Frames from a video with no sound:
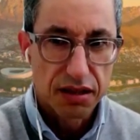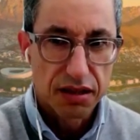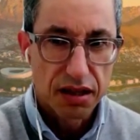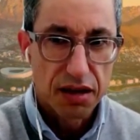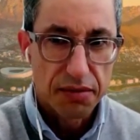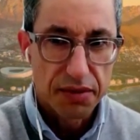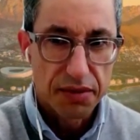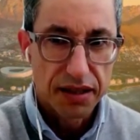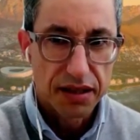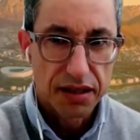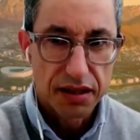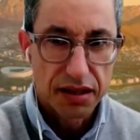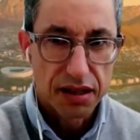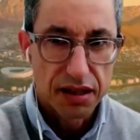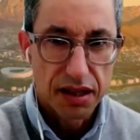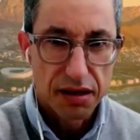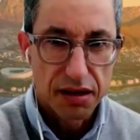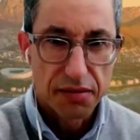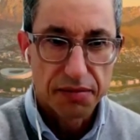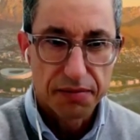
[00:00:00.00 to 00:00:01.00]
I mean,
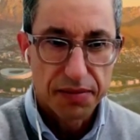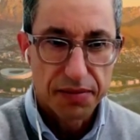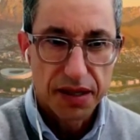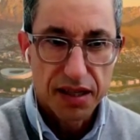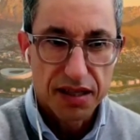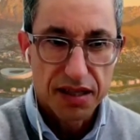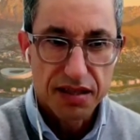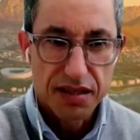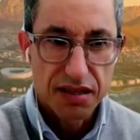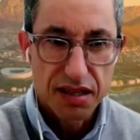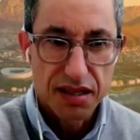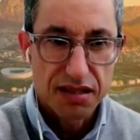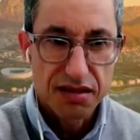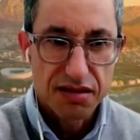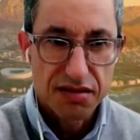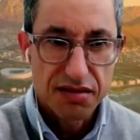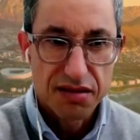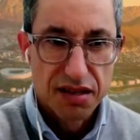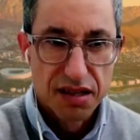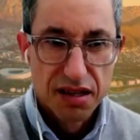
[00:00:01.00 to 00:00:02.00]

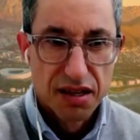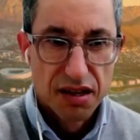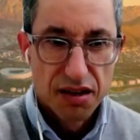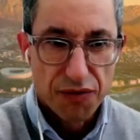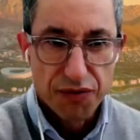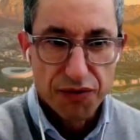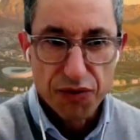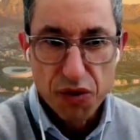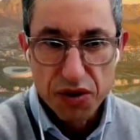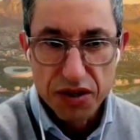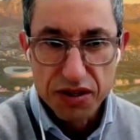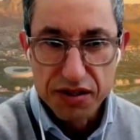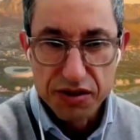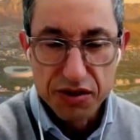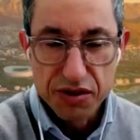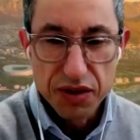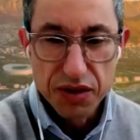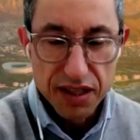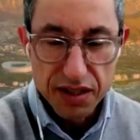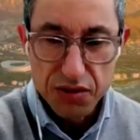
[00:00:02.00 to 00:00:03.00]
it's of course
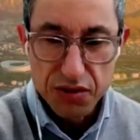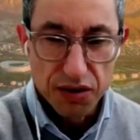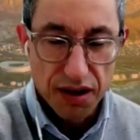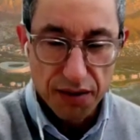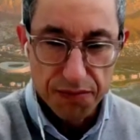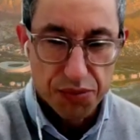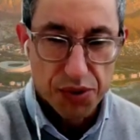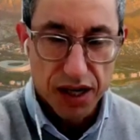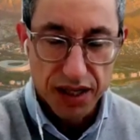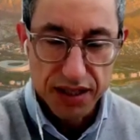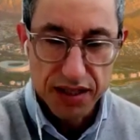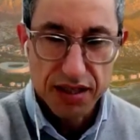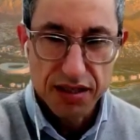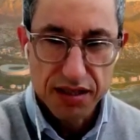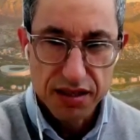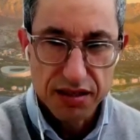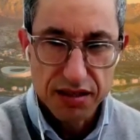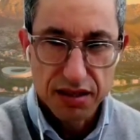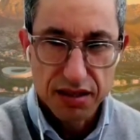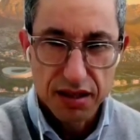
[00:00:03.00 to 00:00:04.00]
you need to have
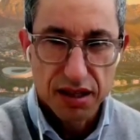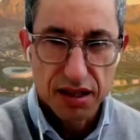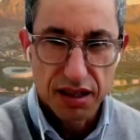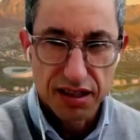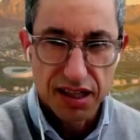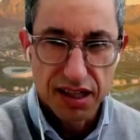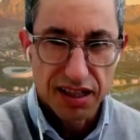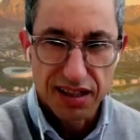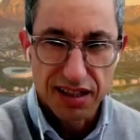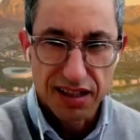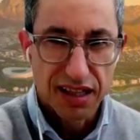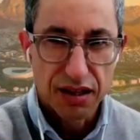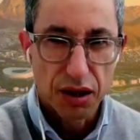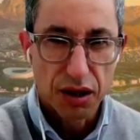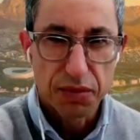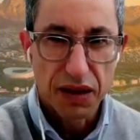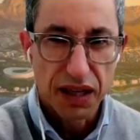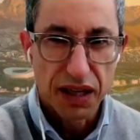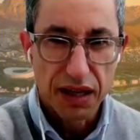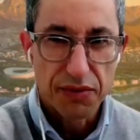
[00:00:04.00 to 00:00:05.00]
practice that
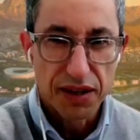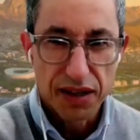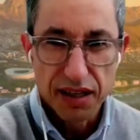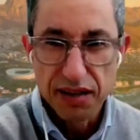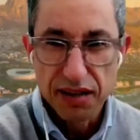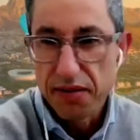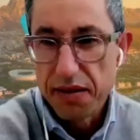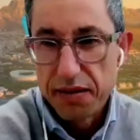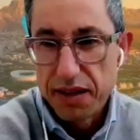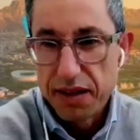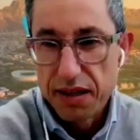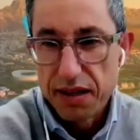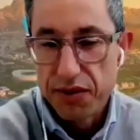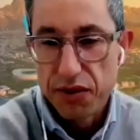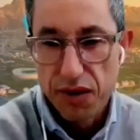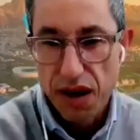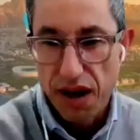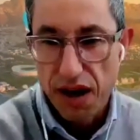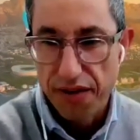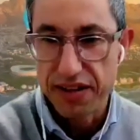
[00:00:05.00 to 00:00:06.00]
cannot be given even if
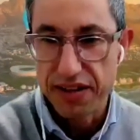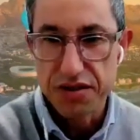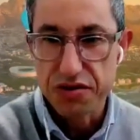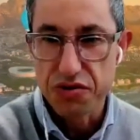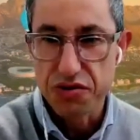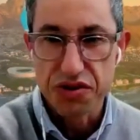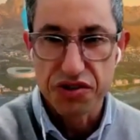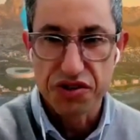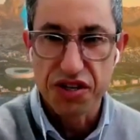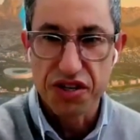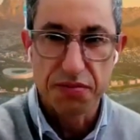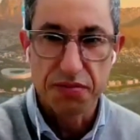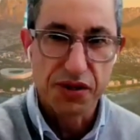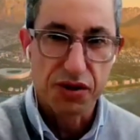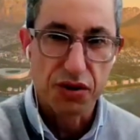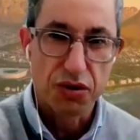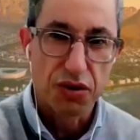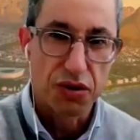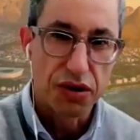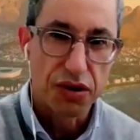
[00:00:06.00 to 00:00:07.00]
you have
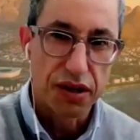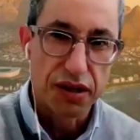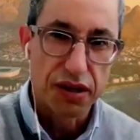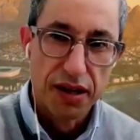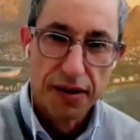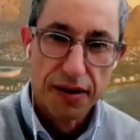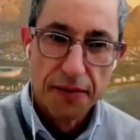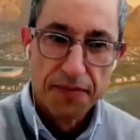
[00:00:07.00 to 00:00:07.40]
internships, or